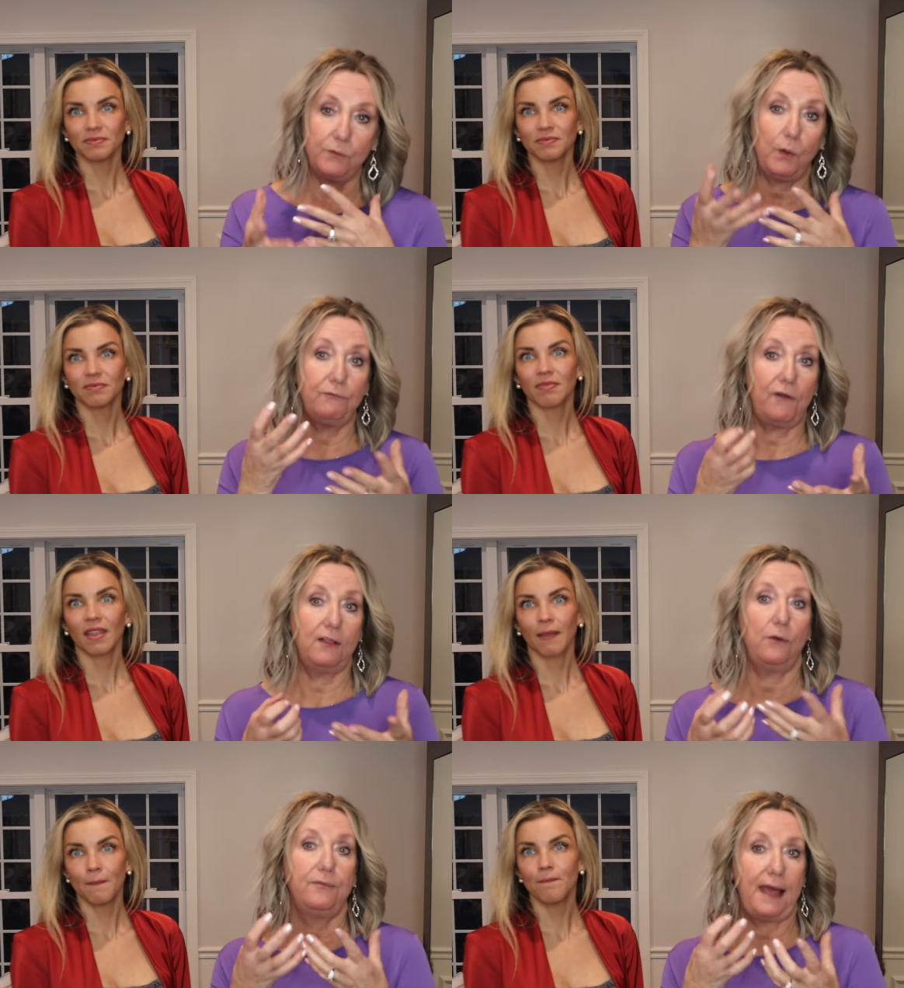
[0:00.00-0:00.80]
Speaker 1: So we'll
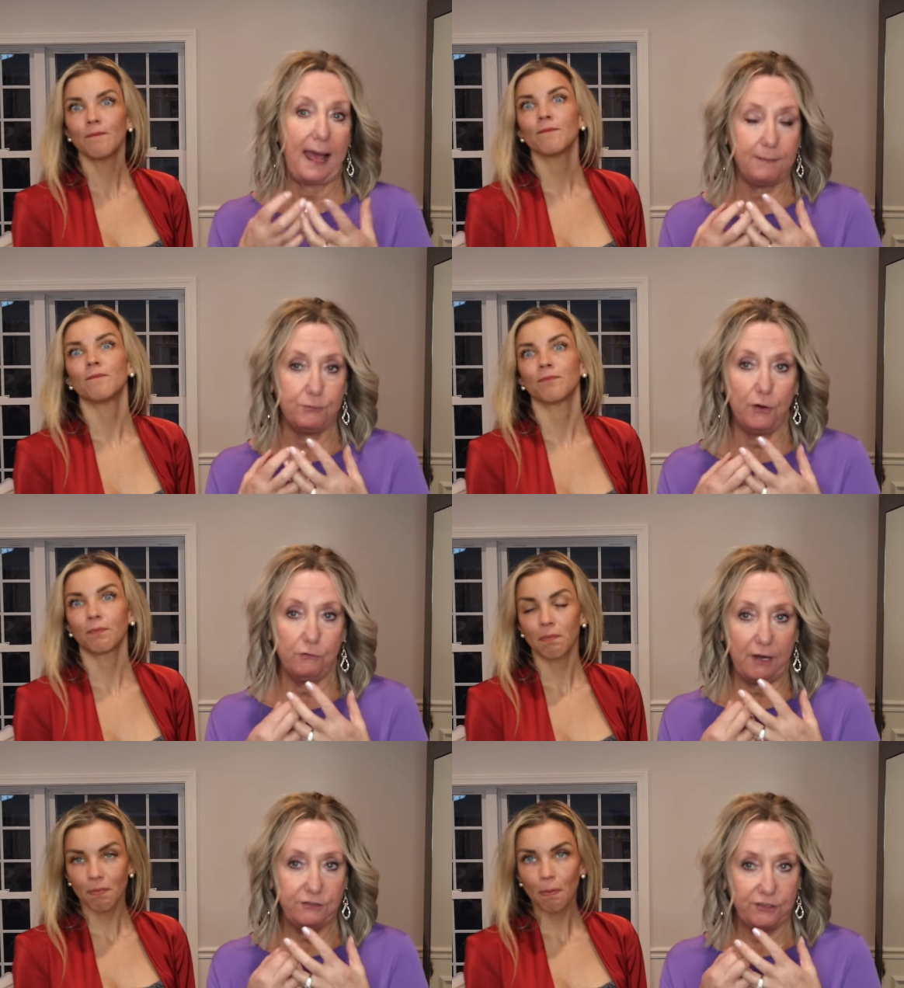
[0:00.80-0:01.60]
follow that
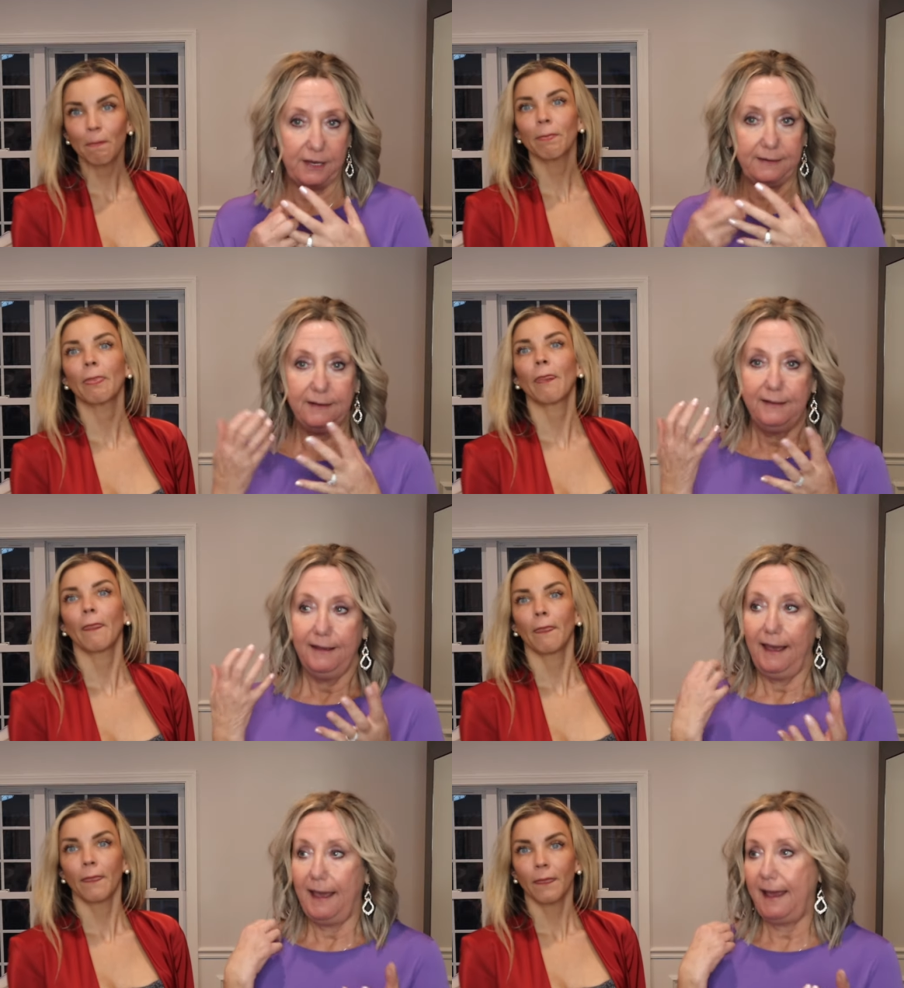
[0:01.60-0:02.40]
progression
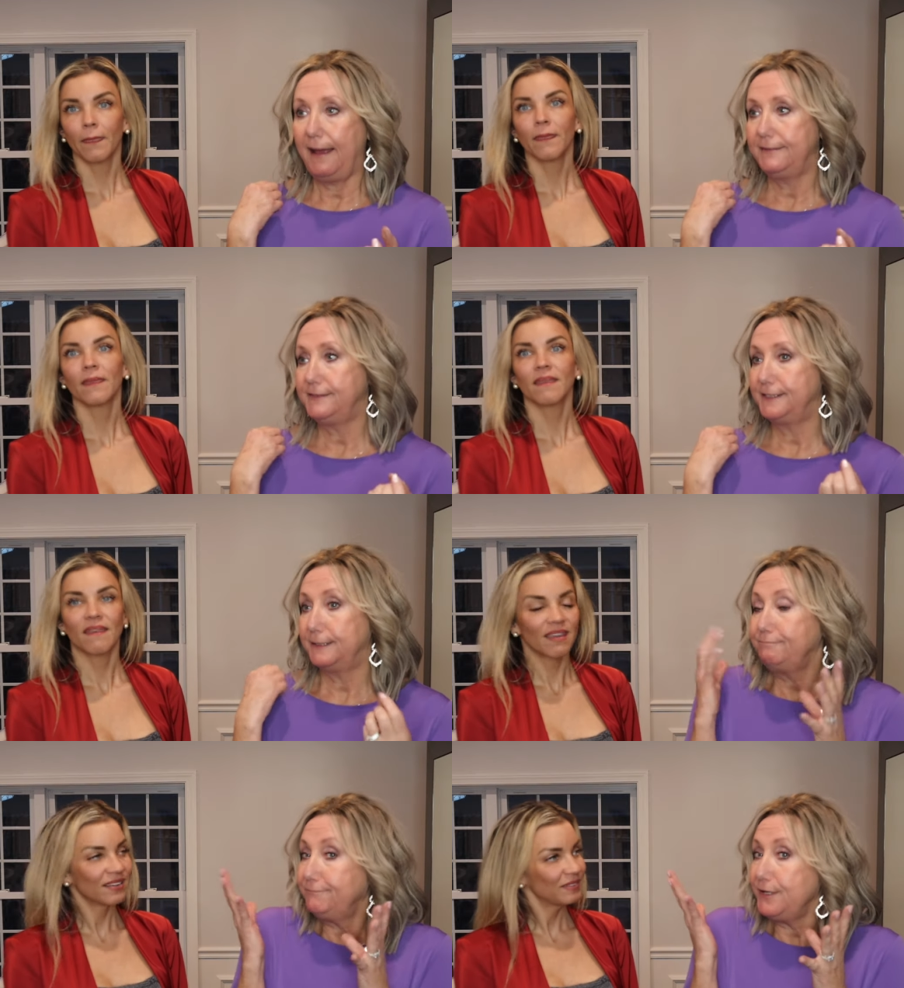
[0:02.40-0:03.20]
and
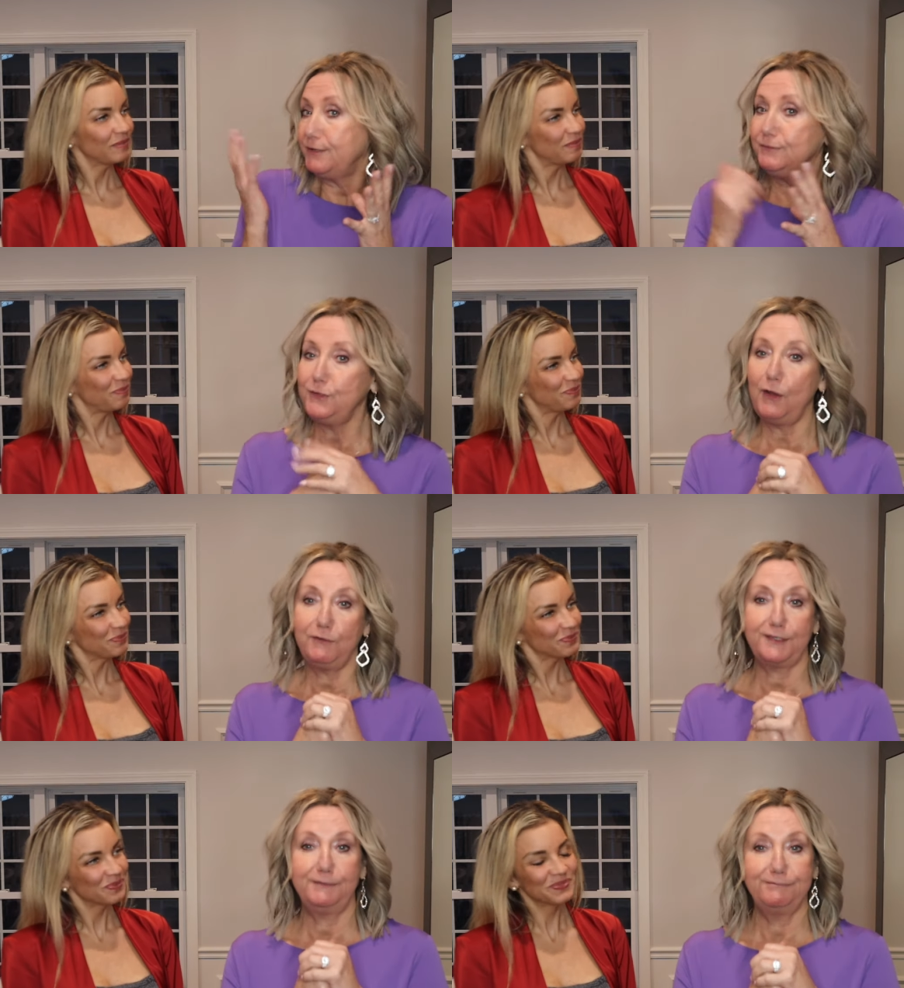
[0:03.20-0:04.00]
uh, yeah, who
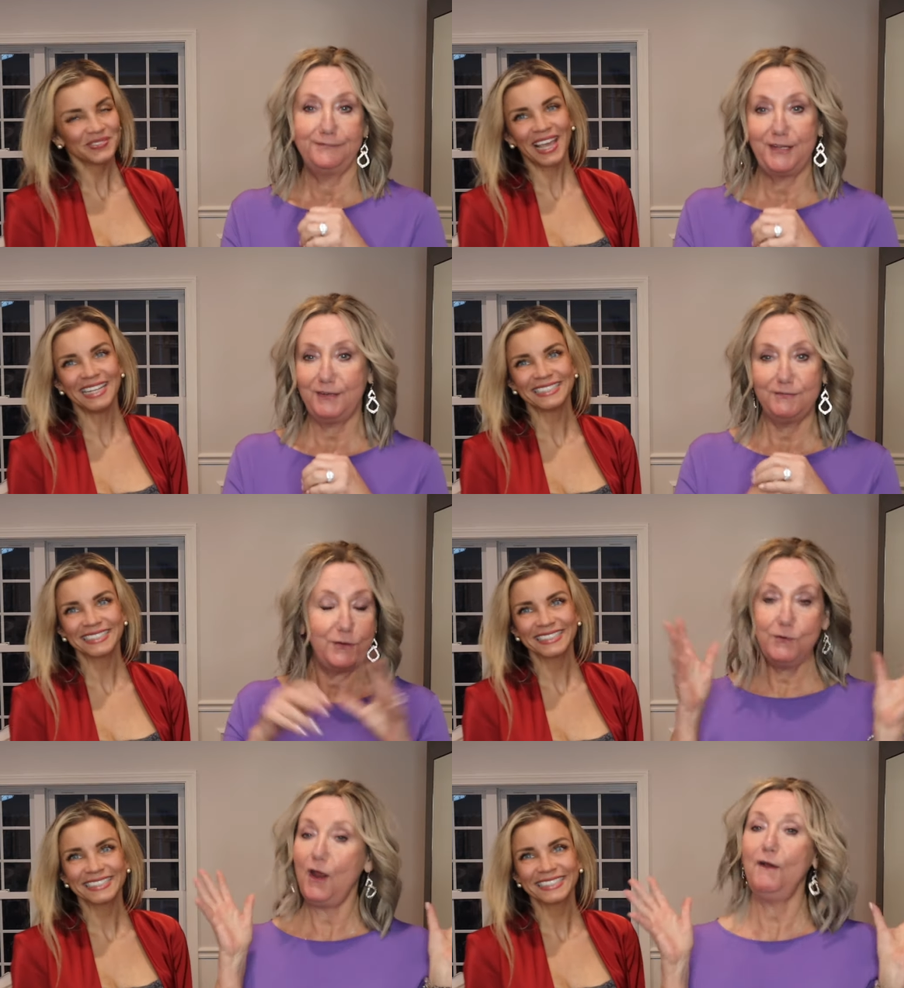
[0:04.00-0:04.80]
knows? Yeah,
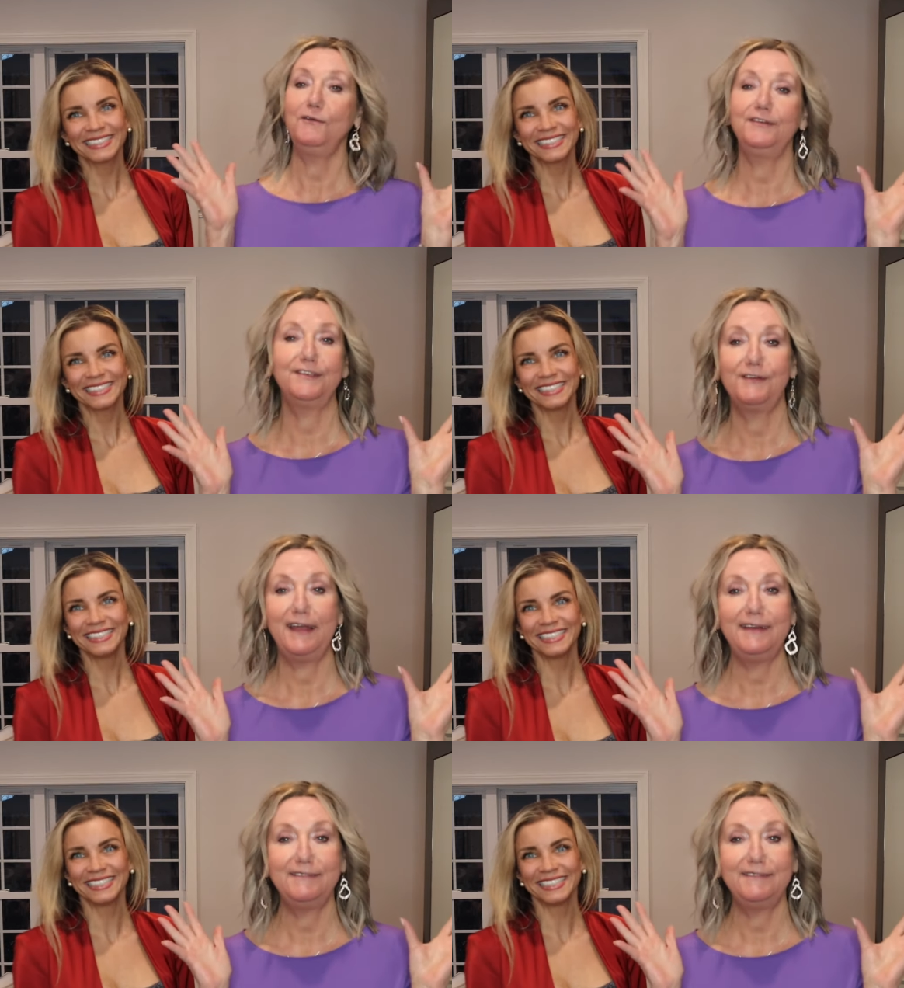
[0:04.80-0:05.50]
who knows, right?